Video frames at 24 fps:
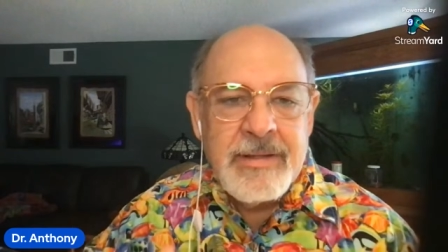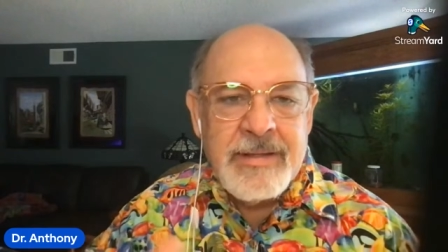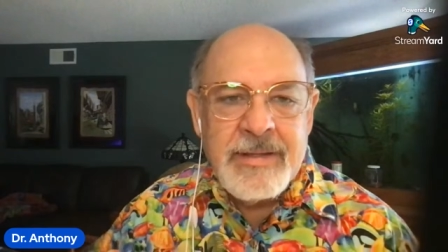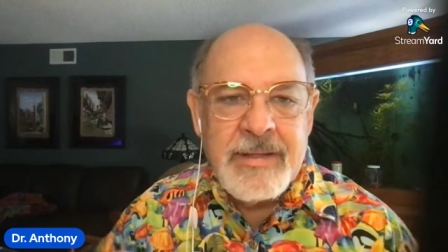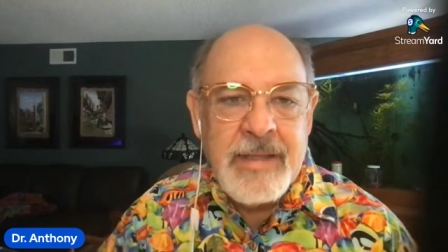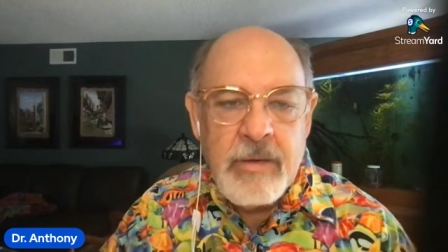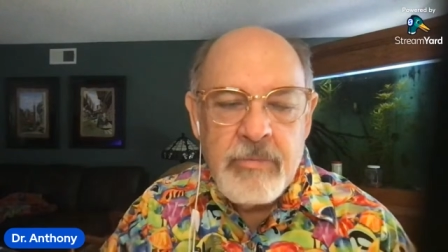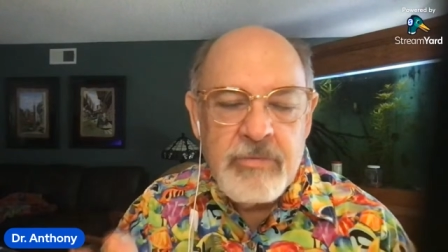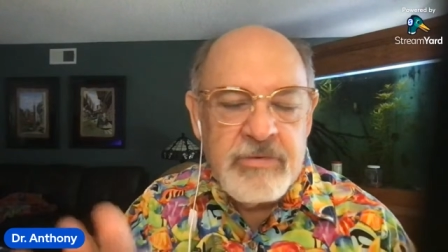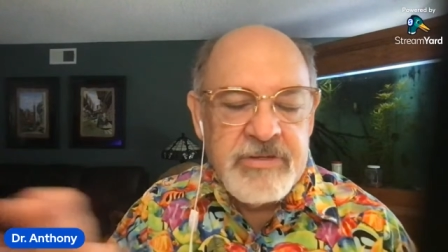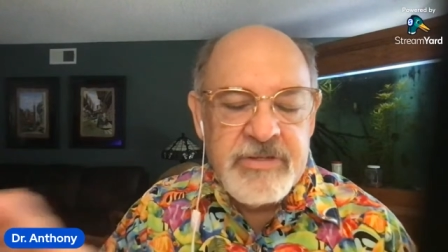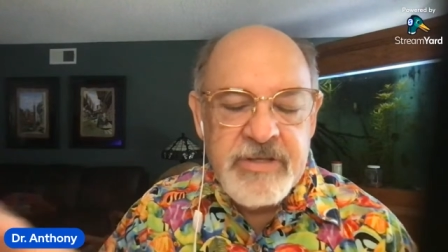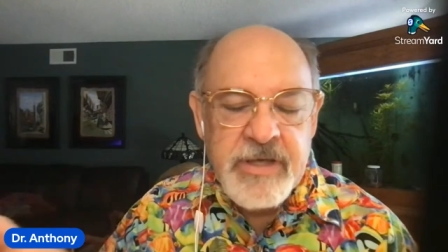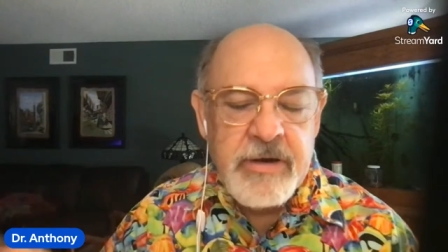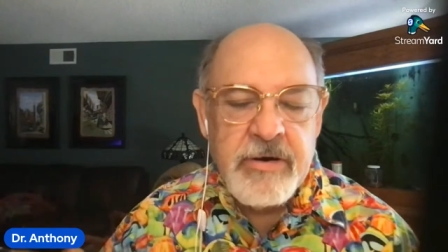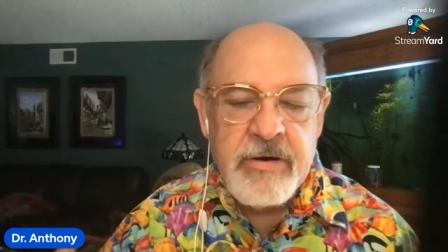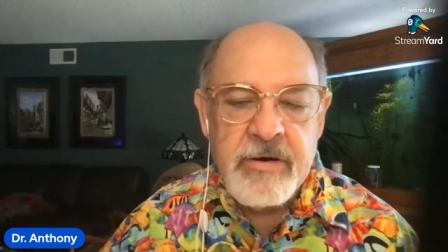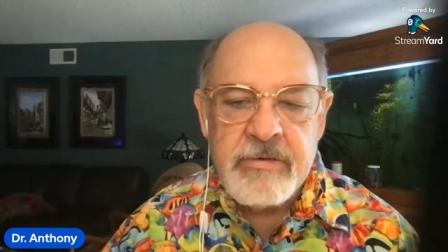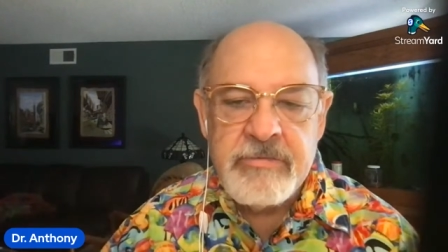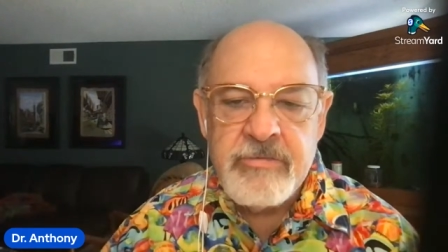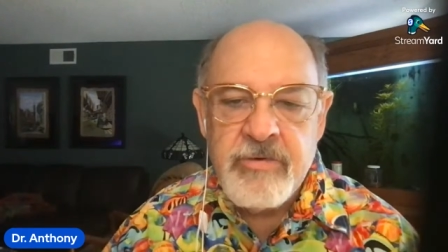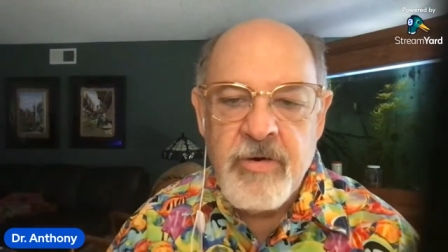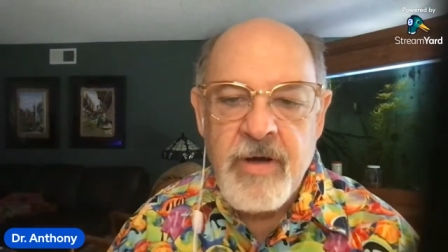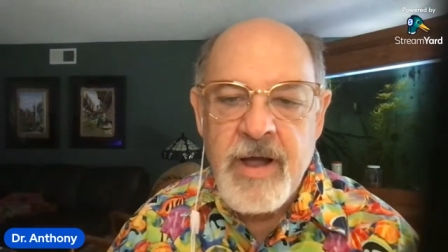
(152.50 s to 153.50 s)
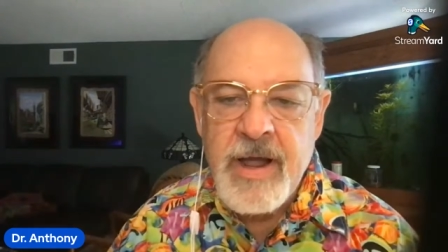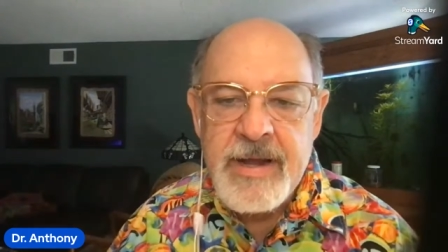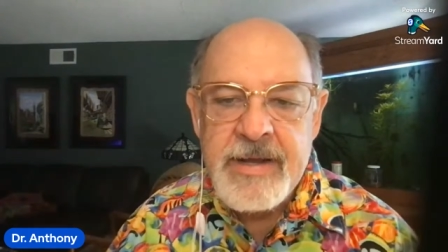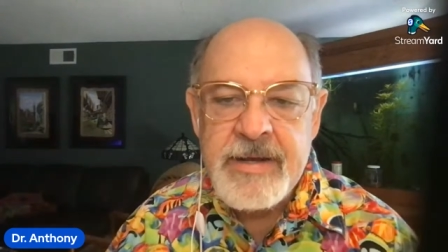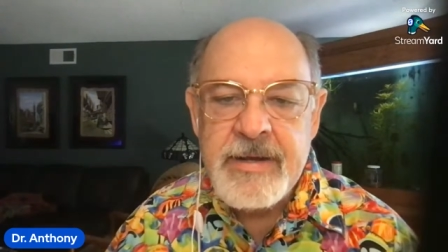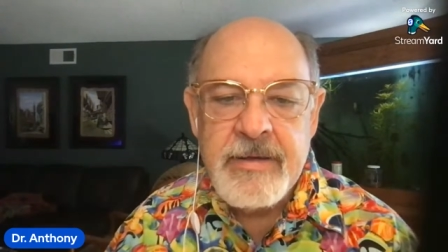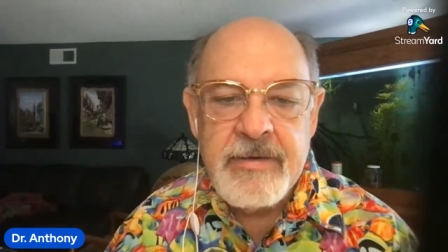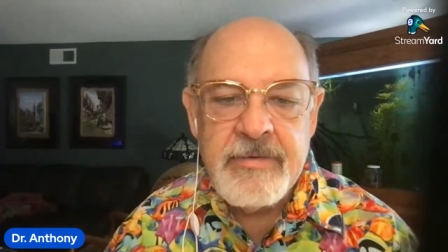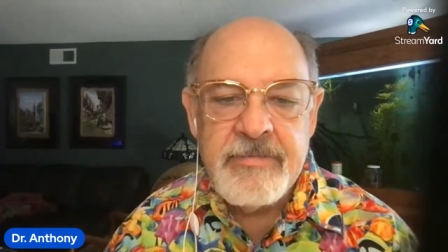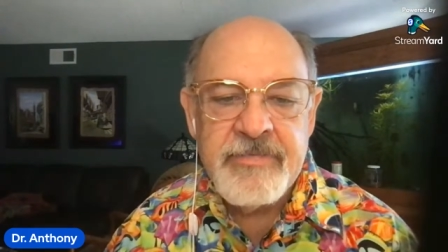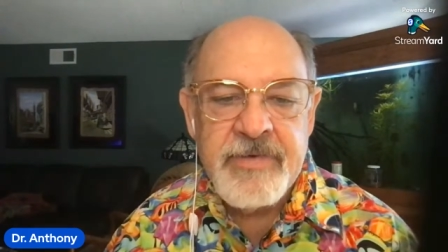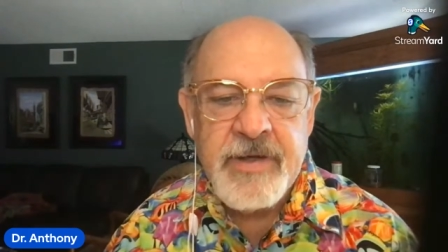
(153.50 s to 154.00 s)
I was here trying
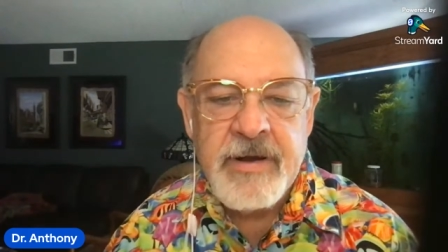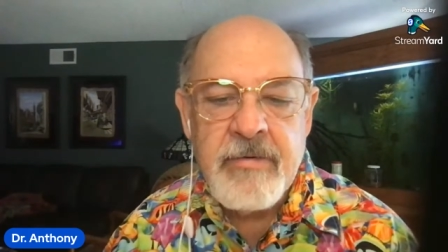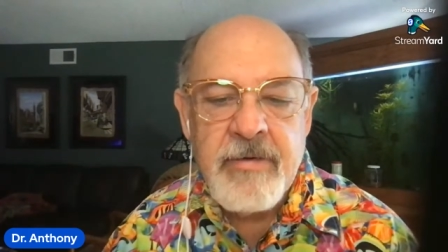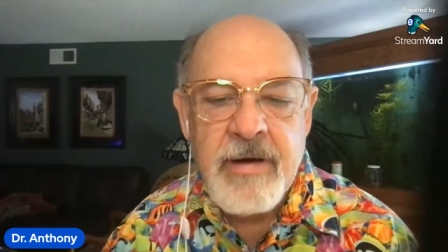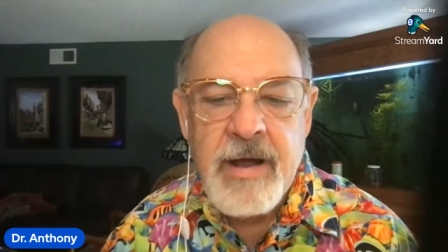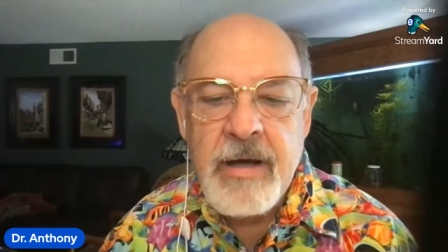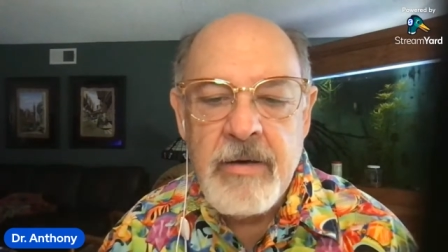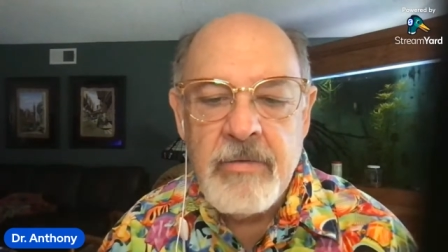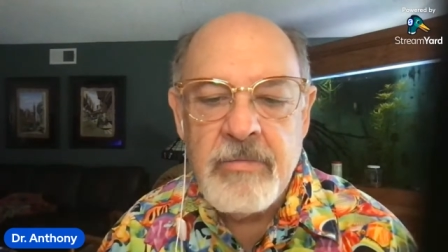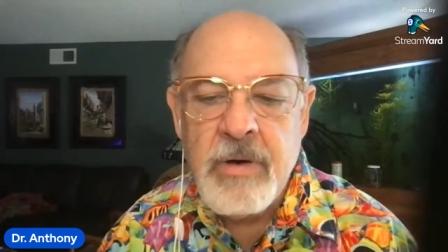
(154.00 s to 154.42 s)
to figure out